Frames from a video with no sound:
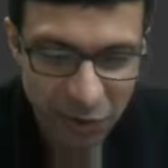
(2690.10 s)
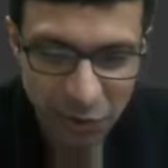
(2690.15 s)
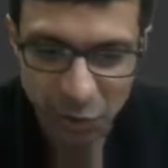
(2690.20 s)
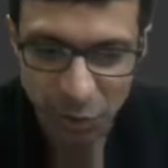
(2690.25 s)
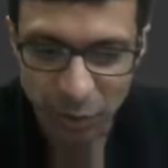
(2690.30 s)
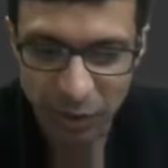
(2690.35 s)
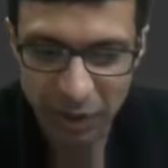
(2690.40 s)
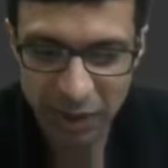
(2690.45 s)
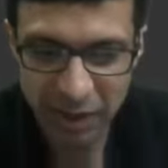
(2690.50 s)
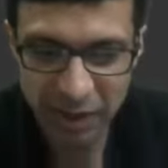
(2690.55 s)
So
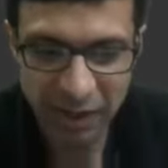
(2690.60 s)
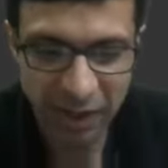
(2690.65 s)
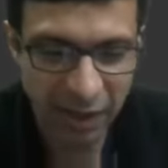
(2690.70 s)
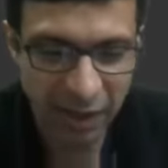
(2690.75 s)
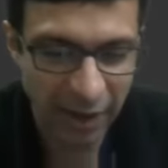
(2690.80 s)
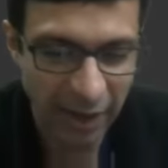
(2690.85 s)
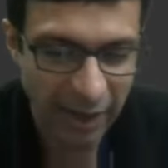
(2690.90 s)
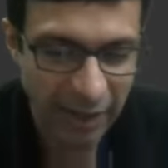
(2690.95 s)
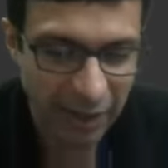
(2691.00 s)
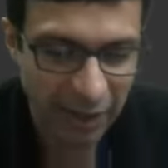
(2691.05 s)
this is the
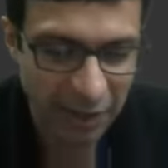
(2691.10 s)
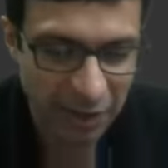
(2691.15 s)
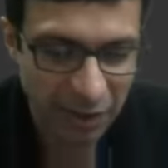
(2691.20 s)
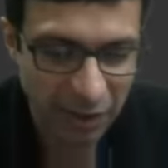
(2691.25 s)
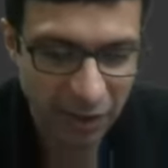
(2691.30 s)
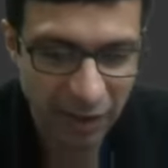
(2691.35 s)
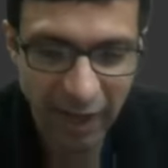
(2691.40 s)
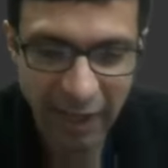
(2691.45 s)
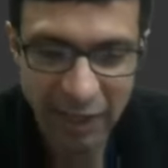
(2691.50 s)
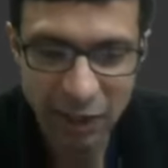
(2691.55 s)
correct answer.
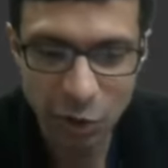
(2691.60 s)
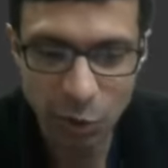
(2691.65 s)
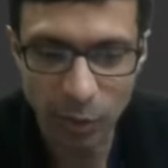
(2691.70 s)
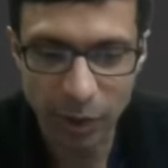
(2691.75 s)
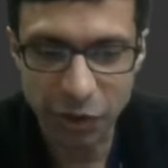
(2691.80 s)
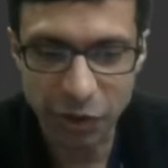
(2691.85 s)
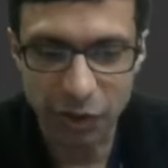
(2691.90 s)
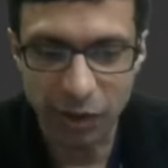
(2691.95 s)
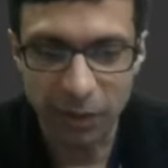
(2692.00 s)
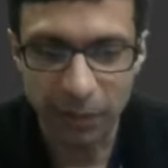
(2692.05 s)
Next
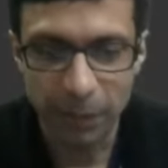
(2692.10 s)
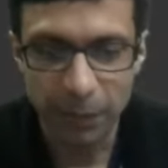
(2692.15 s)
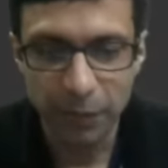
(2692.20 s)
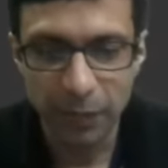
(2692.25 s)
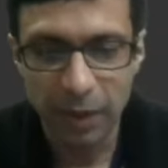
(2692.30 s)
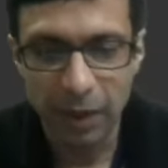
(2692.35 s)
question.